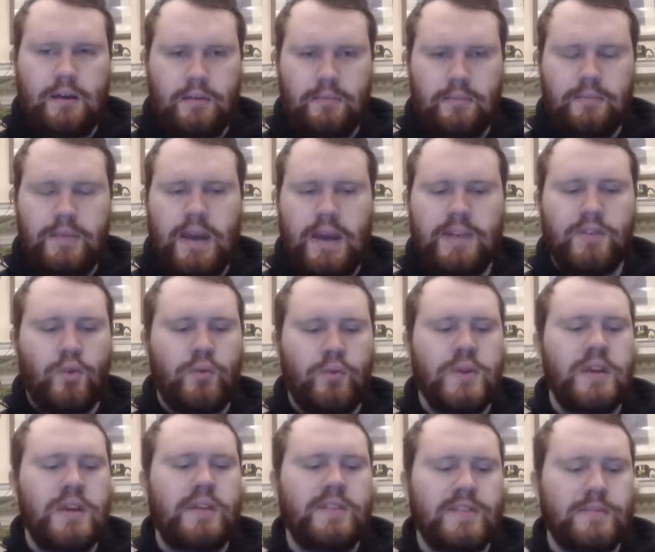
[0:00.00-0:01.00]
And
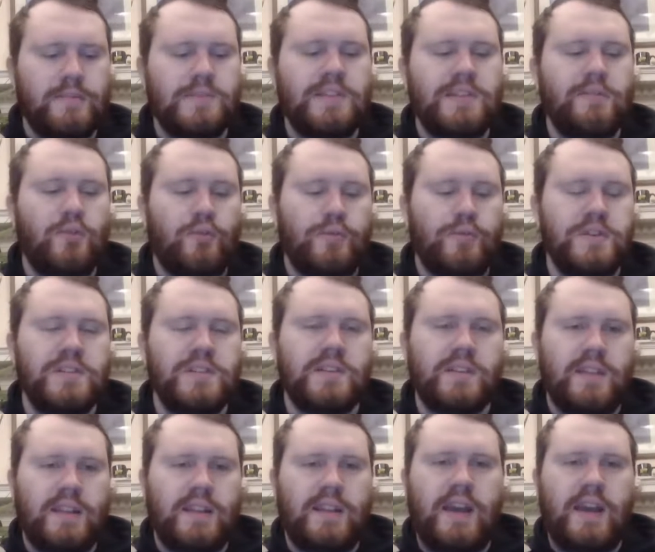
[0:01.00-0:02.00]
the specific reason that
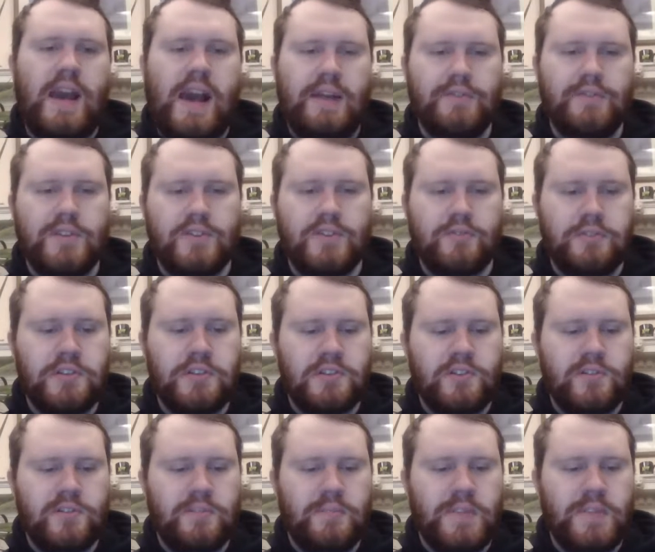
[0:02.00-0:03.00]
they have this
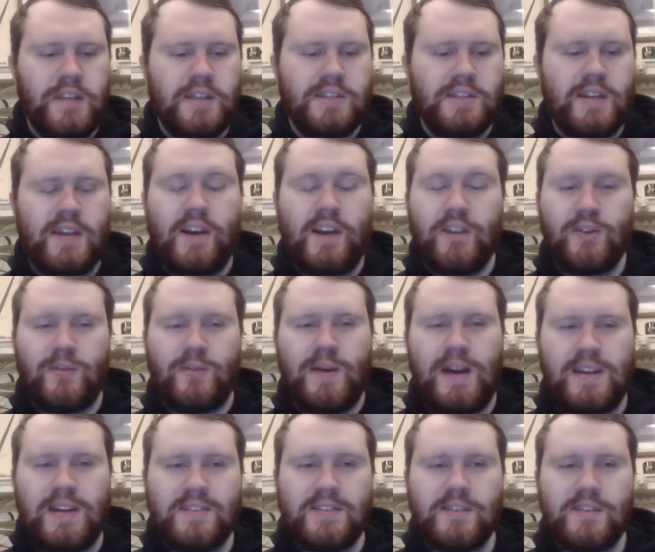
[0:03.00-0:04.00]
tradition is that otherwise
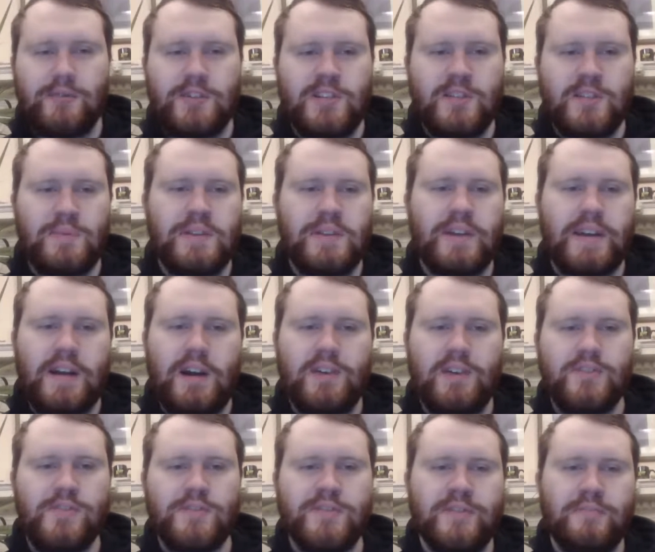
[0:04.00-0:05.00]
there would just be hundreds
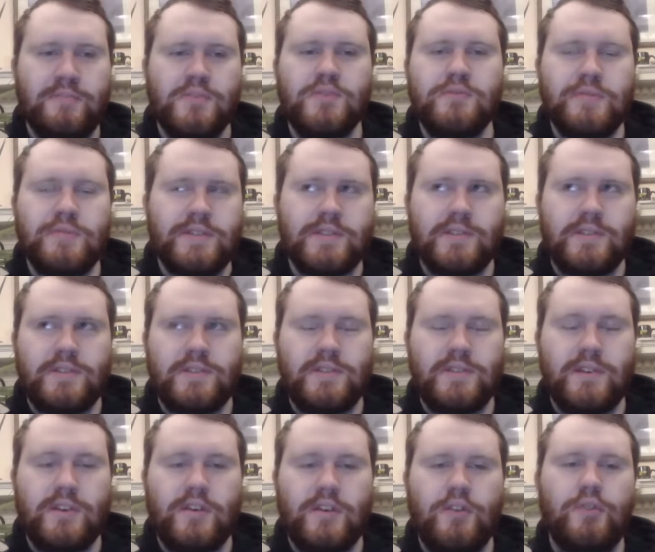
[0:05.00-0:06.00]
of mutants,
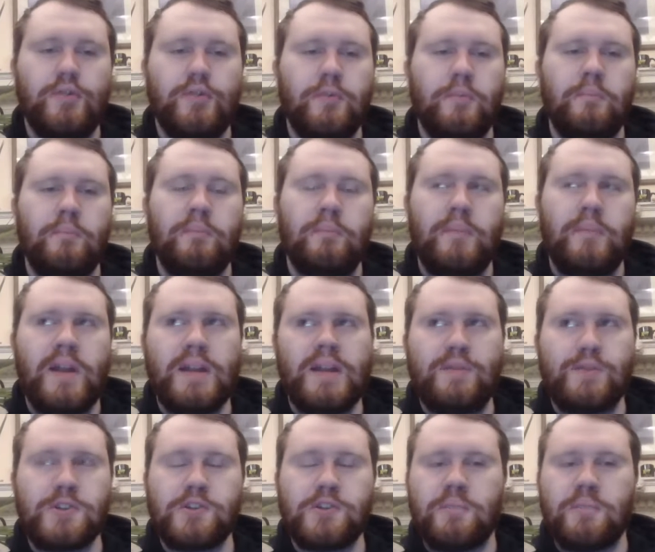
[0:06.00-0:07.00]
who many of which
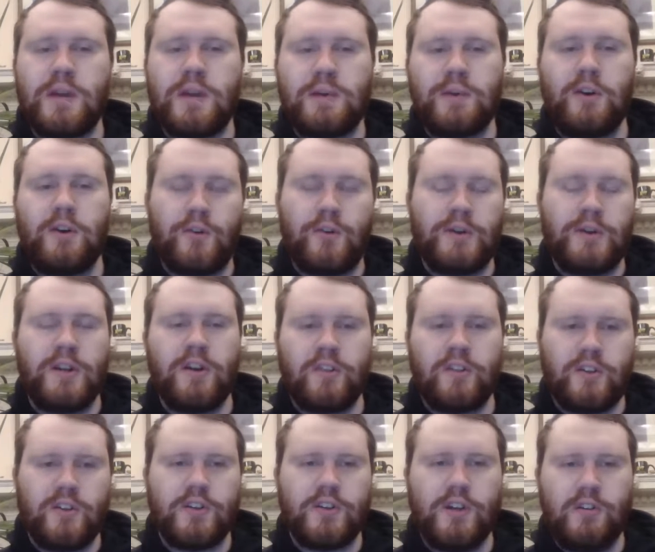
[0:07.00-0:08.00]
are probably already on
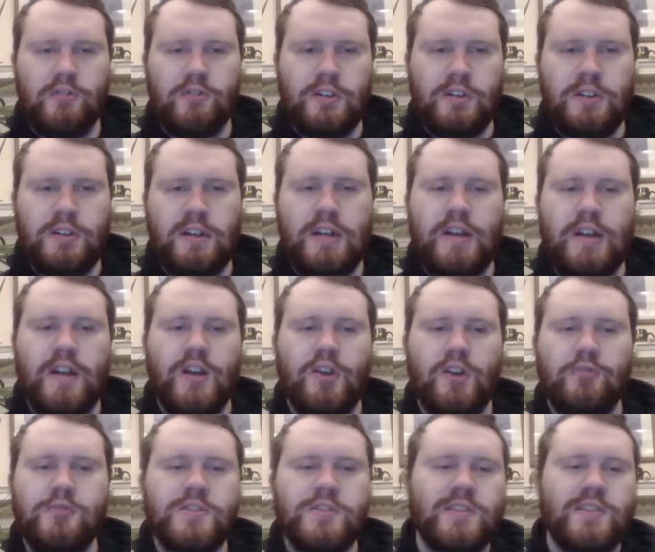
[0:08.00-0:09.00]
Krakoa, who would
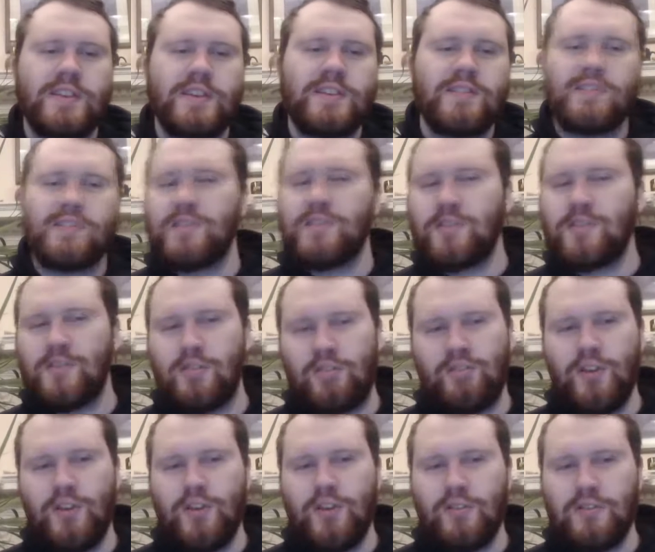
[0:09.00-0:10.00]
just slit their
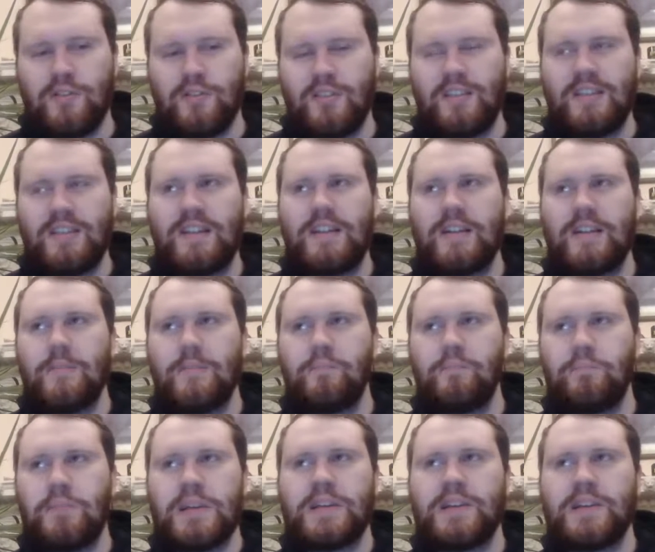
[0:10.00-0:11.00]
throats
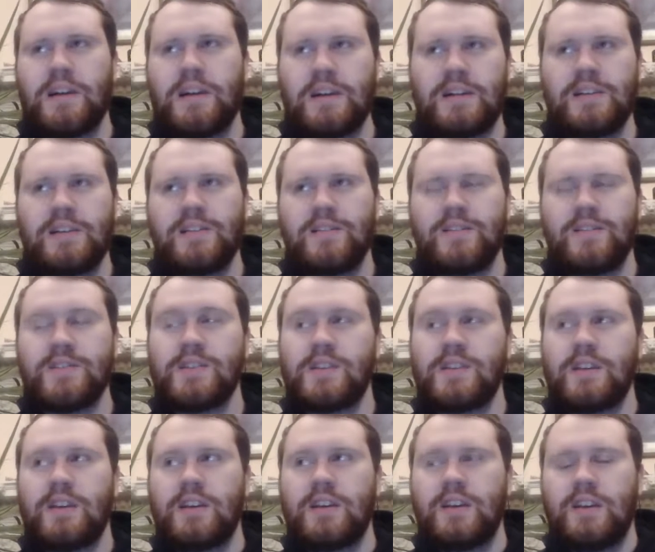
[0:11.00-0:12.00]
because
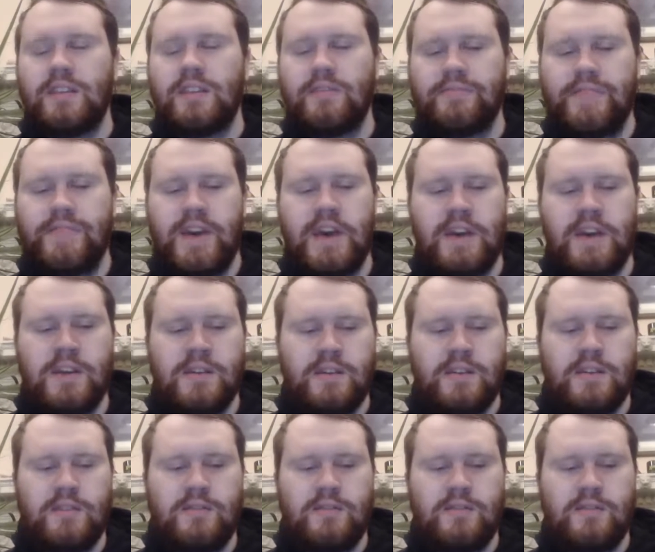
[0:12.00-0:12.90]
they,